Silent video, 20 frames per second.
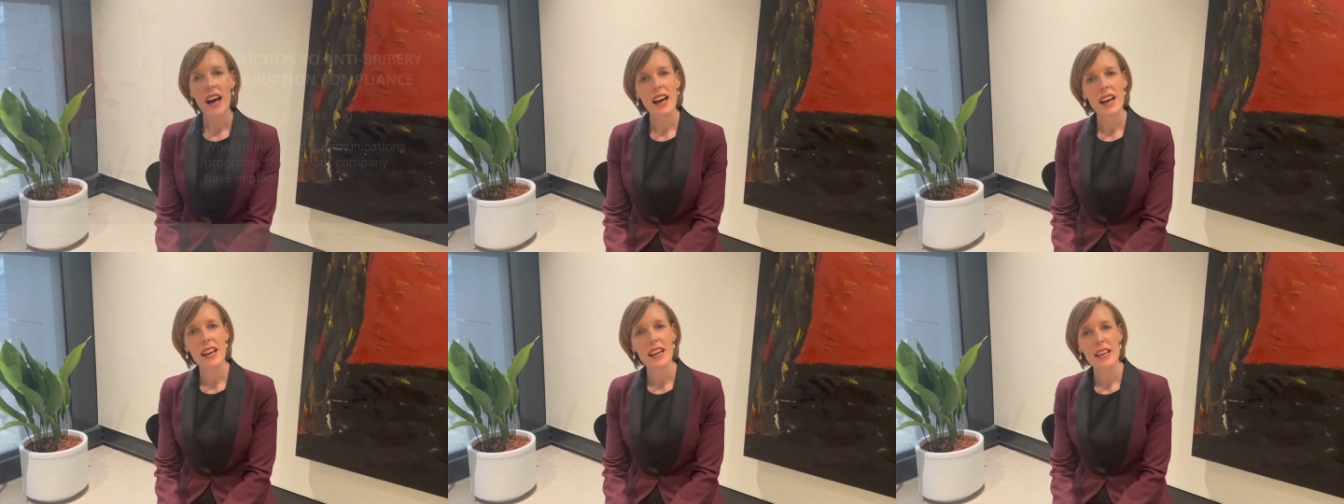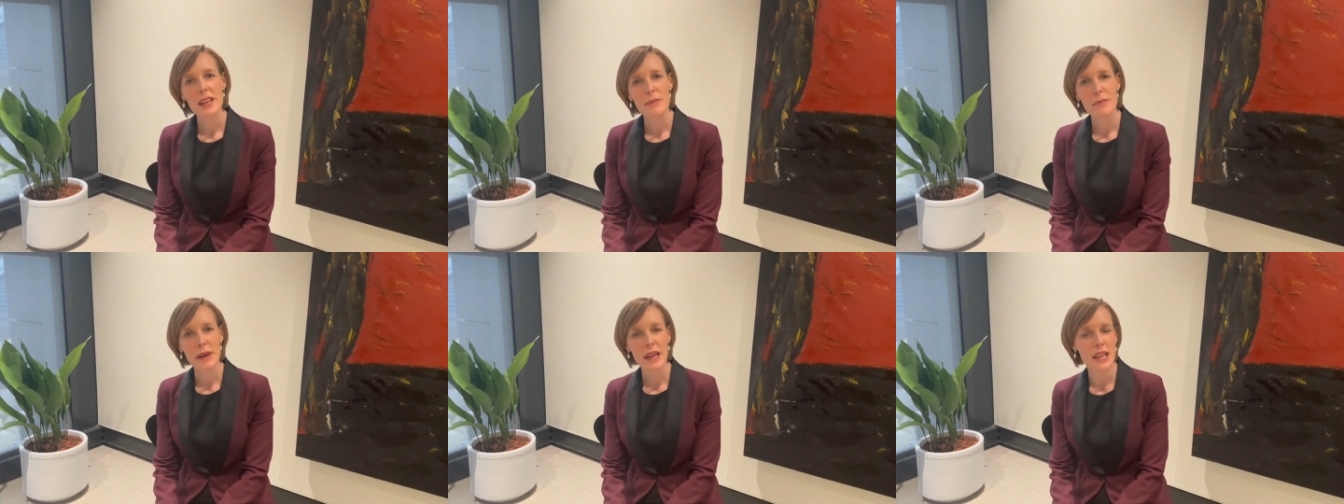Hi,
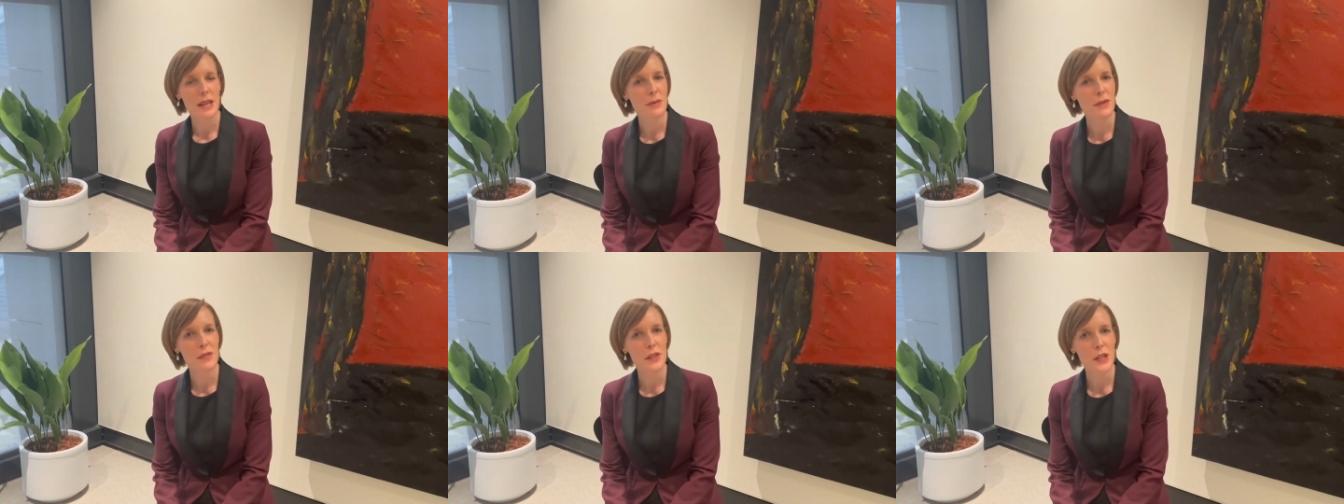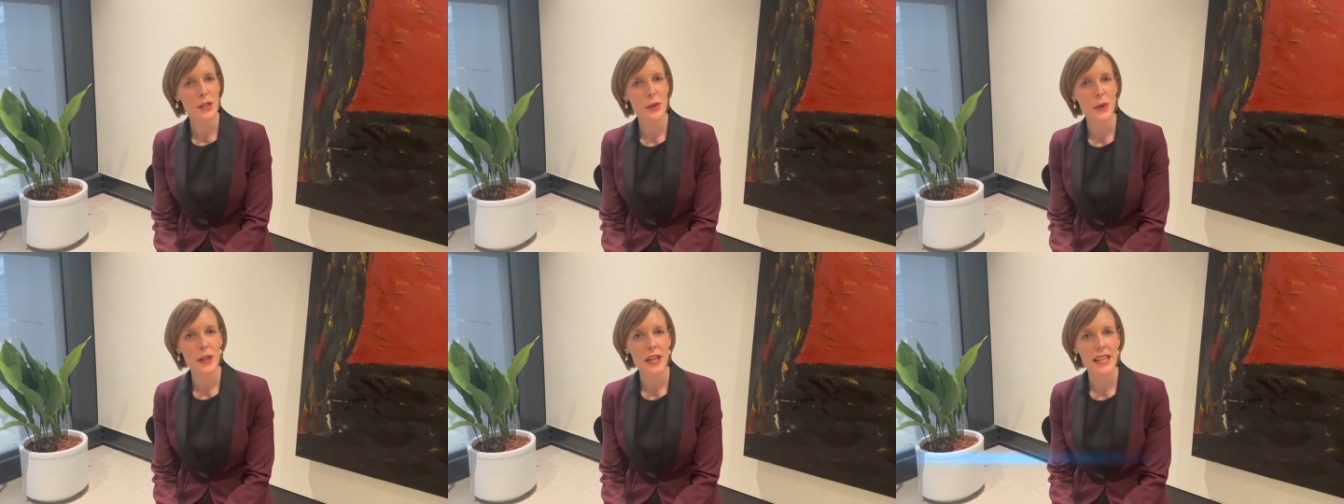my name is
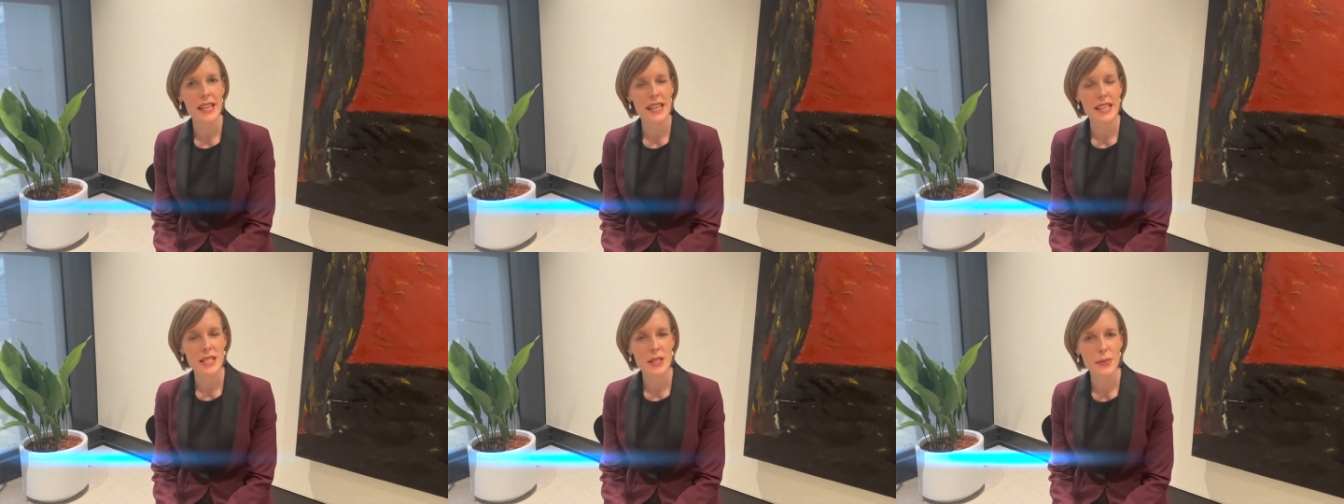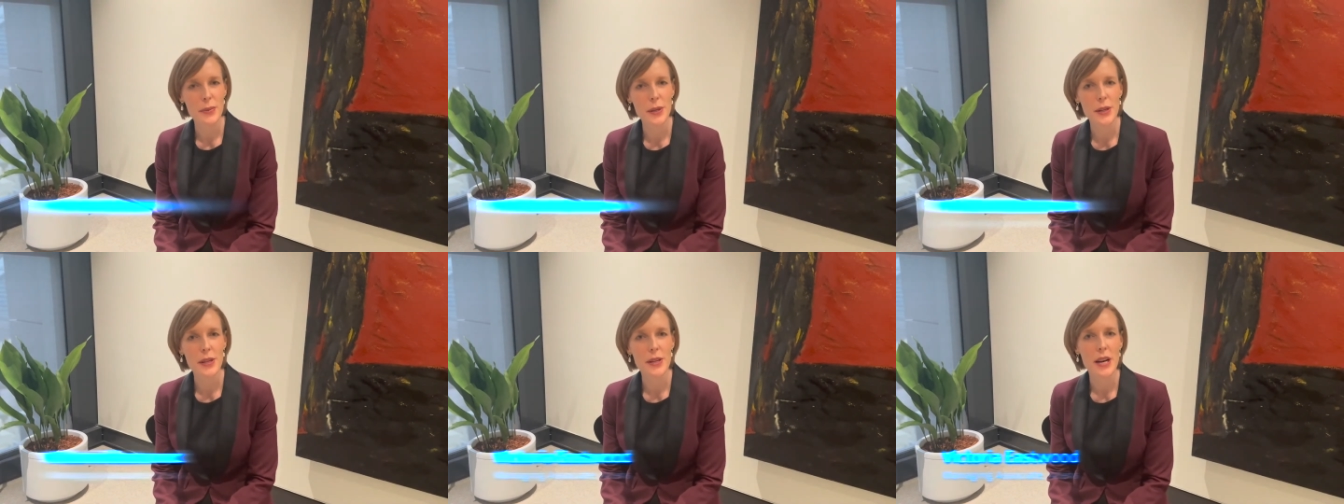Victoria
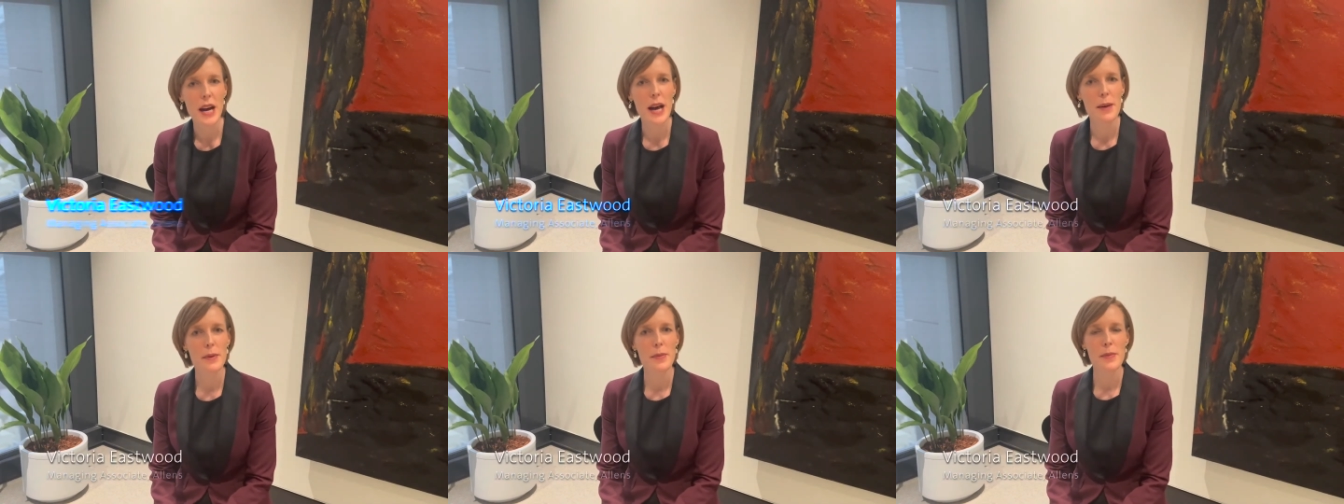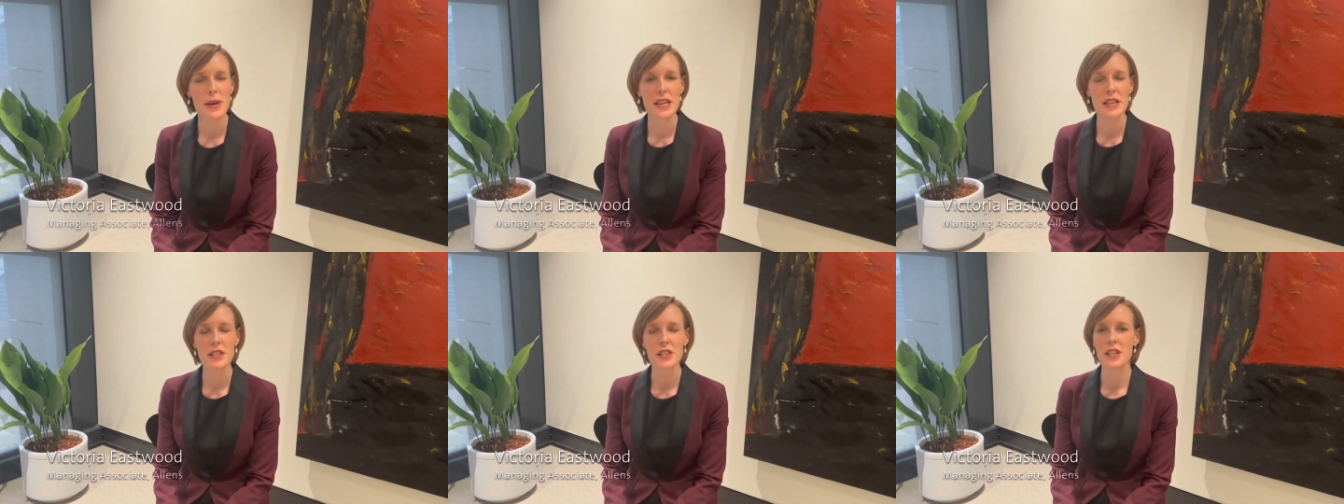Eastwood. I'm a
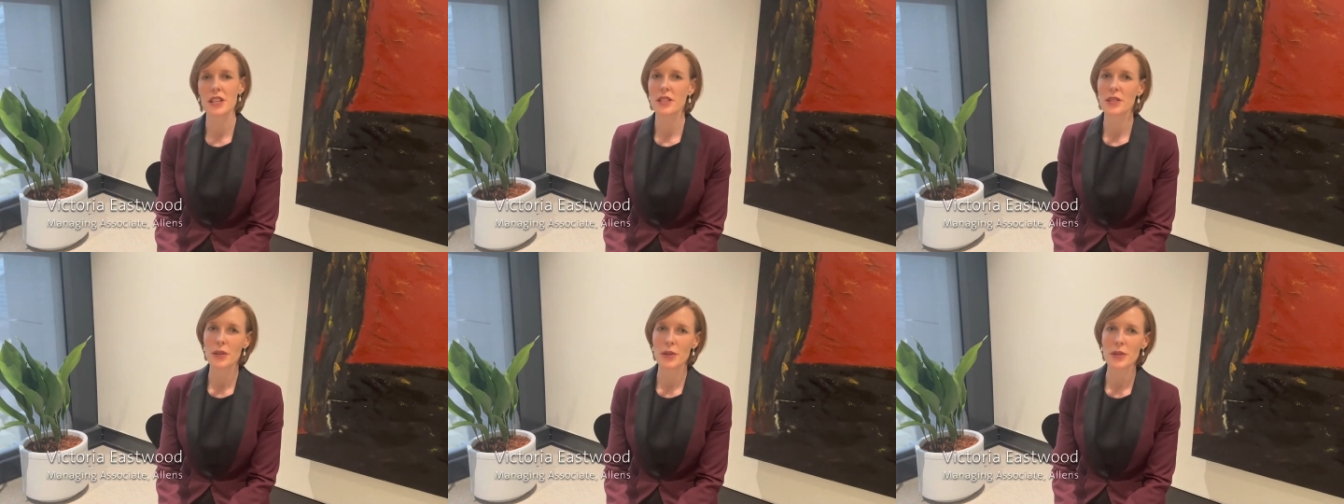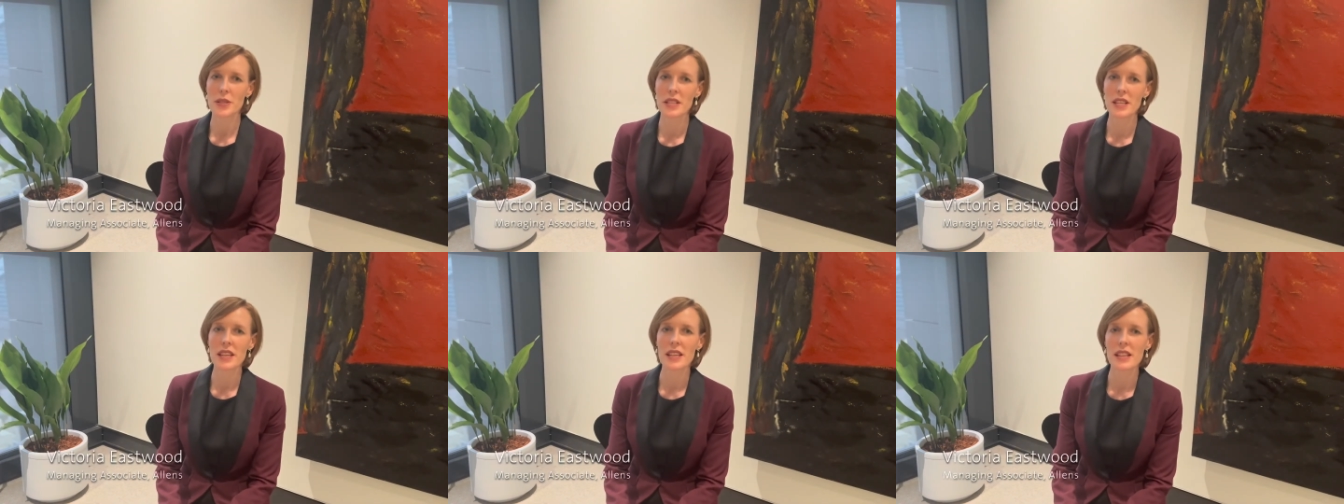managing associate